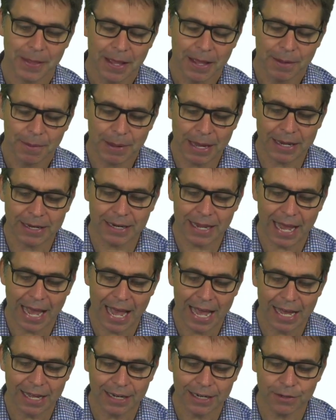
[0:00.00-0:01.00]
And
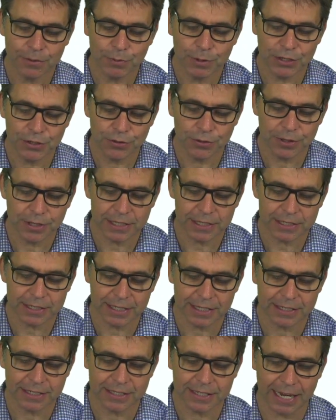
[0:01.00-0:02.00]
how did we do this?
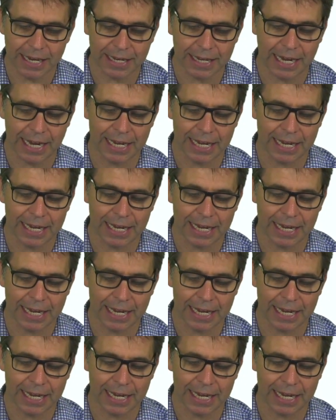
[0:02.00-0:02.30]
Let's take